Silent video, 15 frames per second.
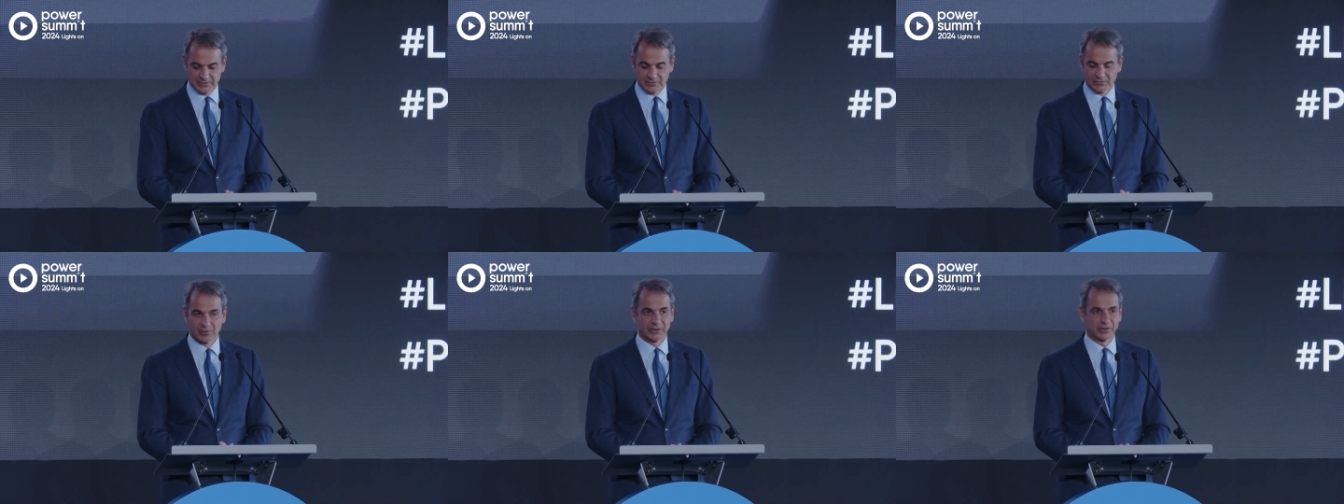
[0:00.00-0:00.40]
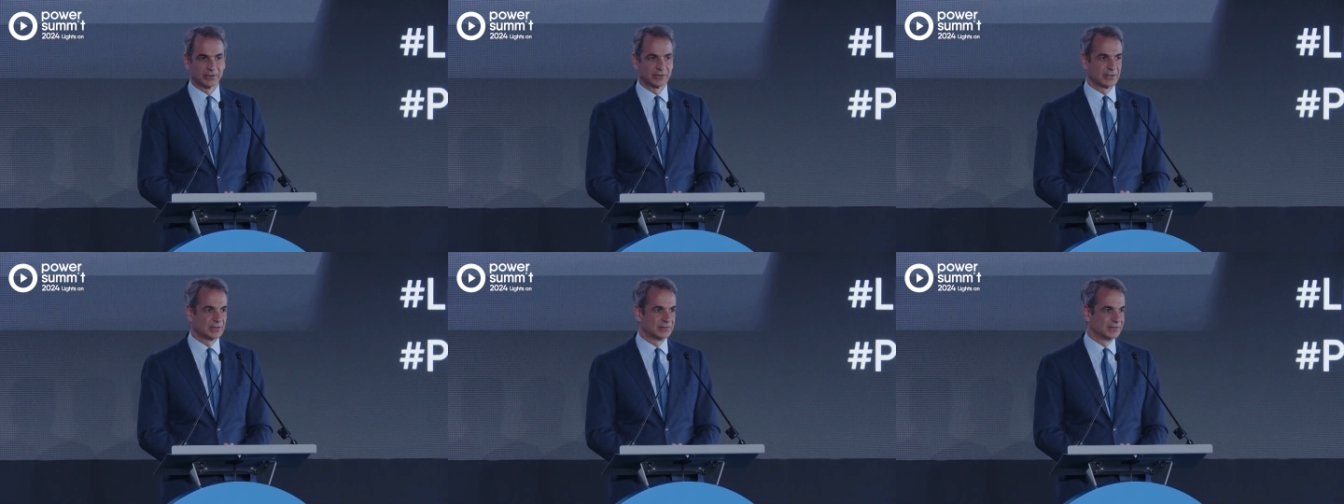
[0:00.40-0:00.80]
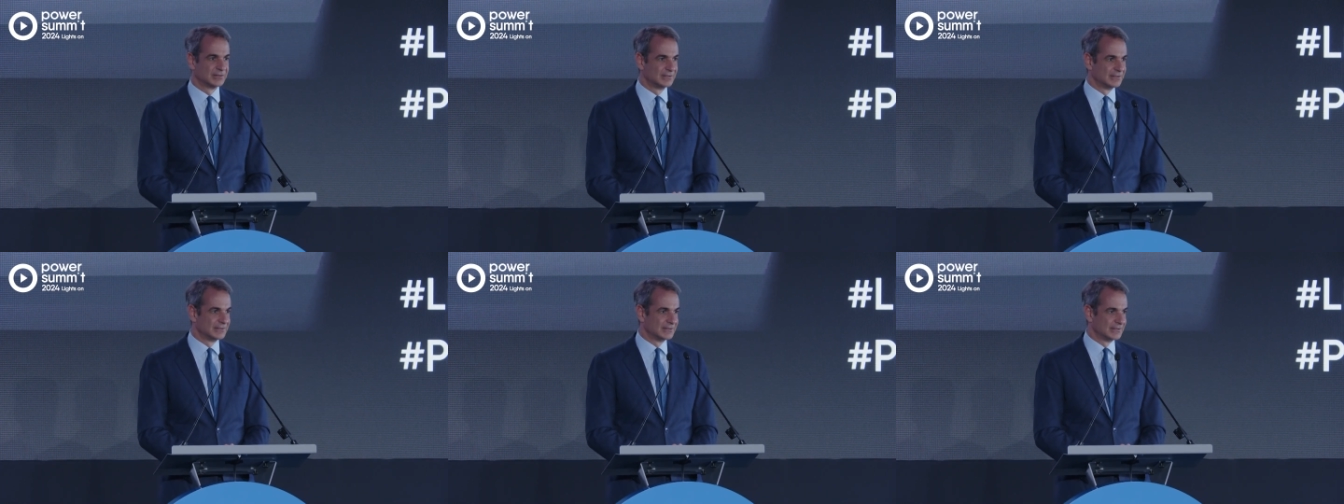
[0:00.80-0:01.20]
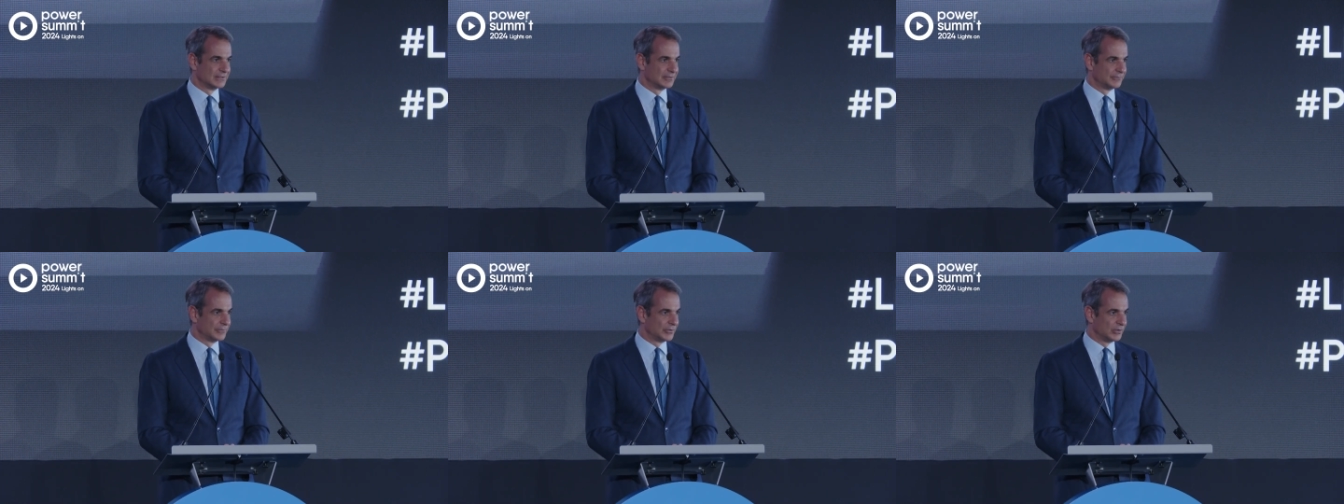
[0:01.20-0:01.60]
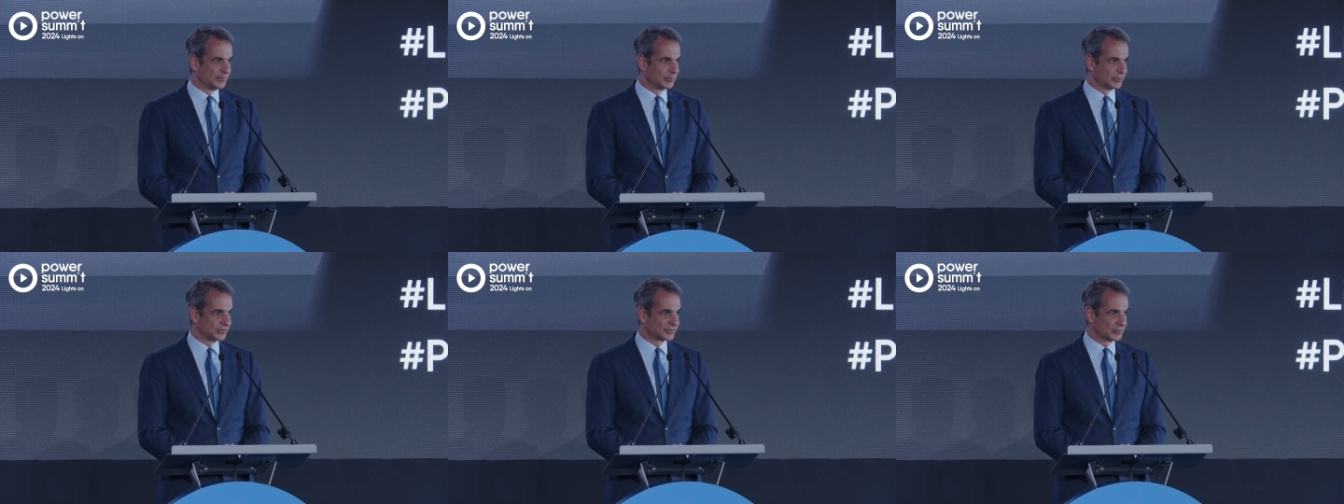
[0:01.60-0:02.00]
rather than very
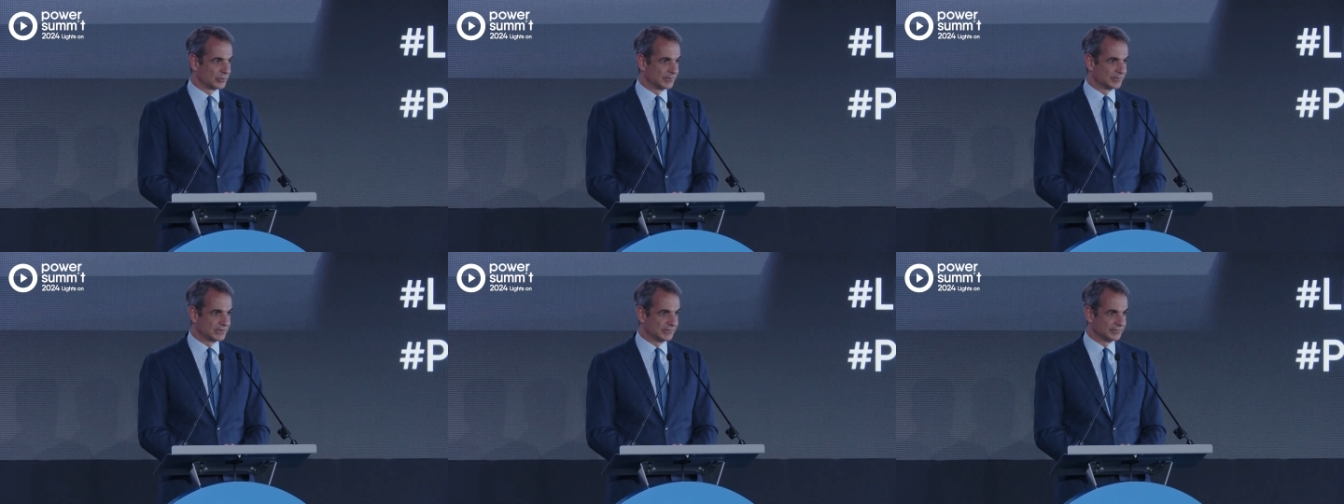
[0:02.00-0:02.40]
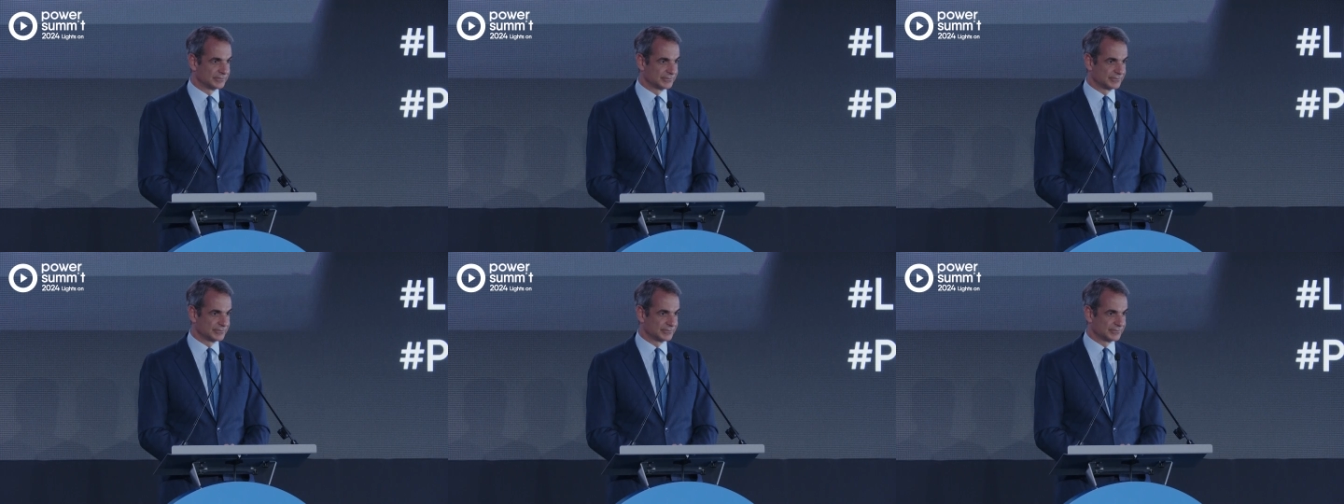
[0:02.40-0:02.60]
prescriptive